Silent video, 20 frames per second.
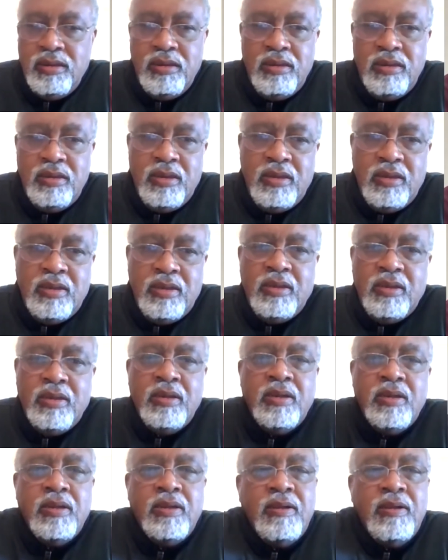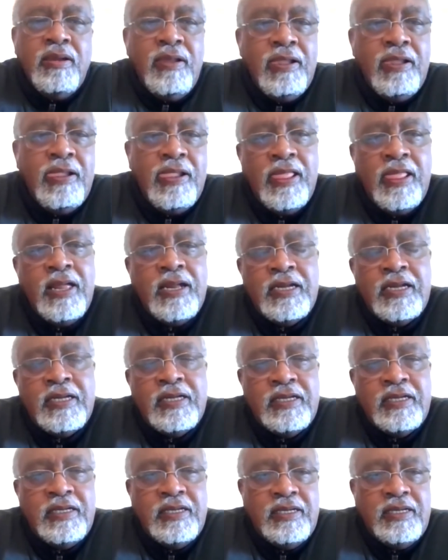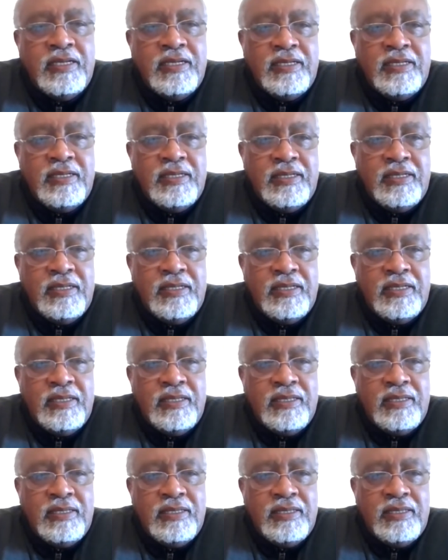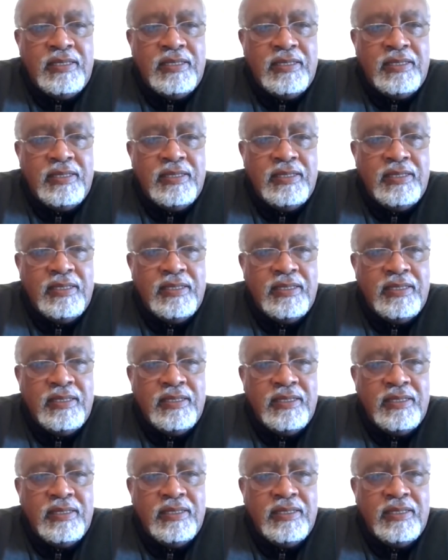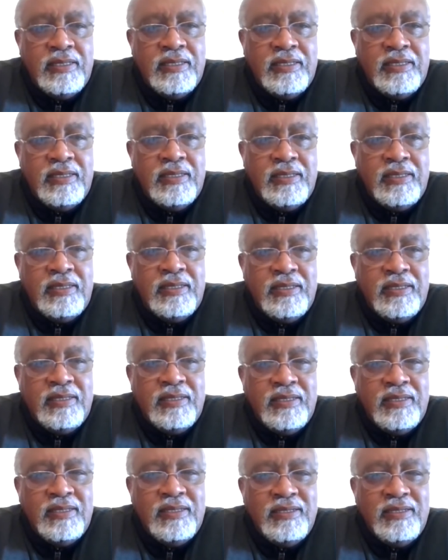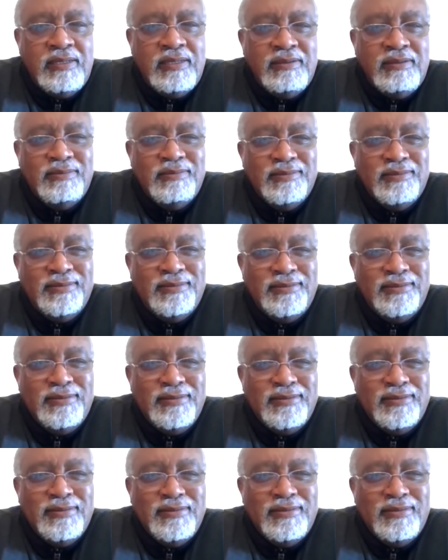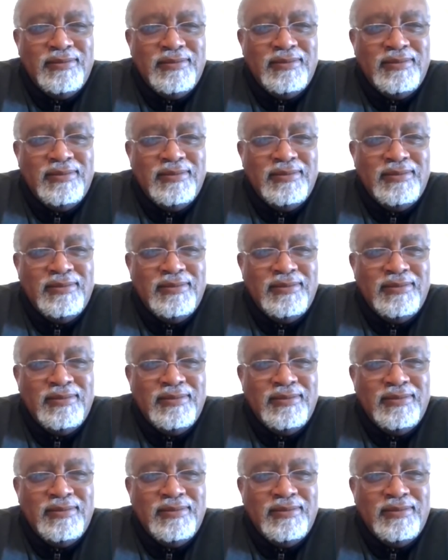The person shown says nothing.